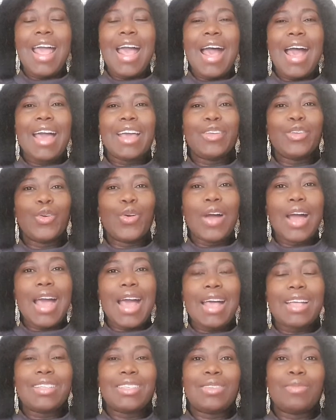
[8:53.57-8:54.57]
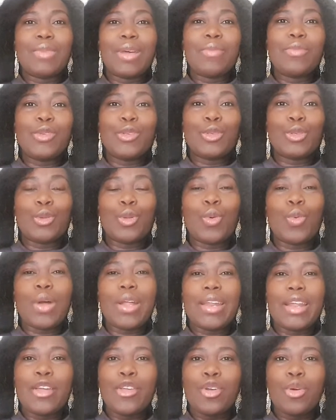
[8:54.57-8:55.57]
and your hands might be slower
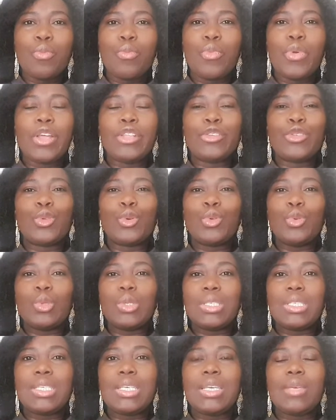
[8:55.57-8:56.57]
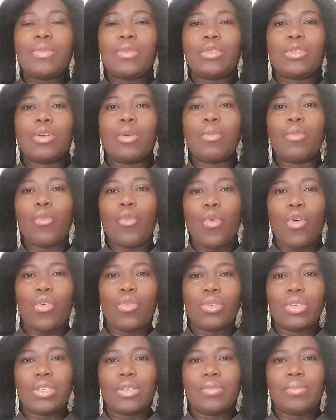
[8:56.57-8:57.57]
than your brain, so you skip some
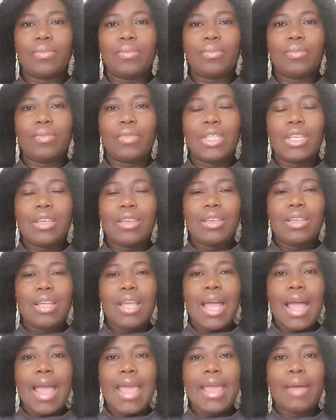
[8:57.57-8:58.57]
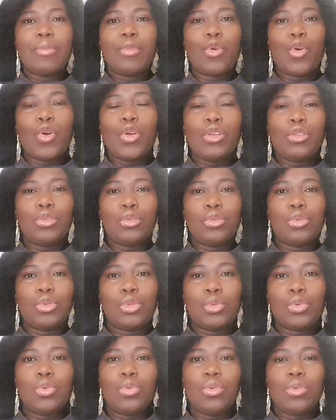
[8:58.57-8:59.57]
word. I am going to
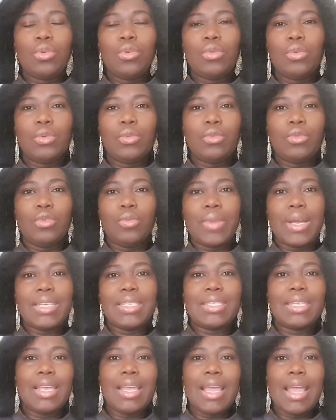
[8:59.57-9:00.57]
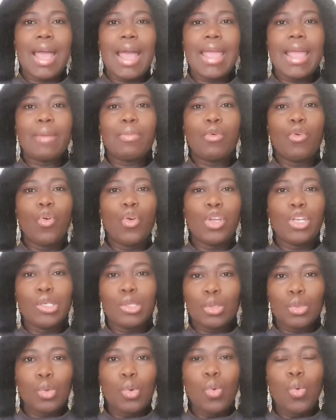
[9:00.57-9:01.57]
school. You might say, I am going
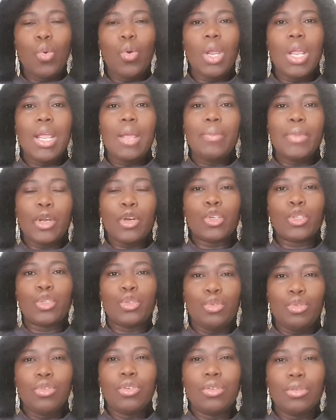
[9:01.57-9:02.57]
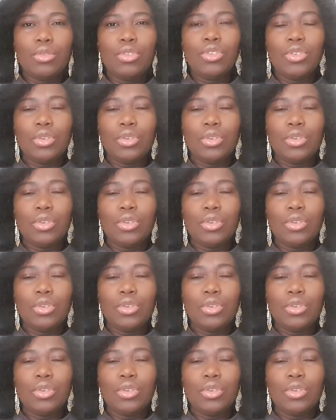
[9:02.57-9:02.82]
to school, because your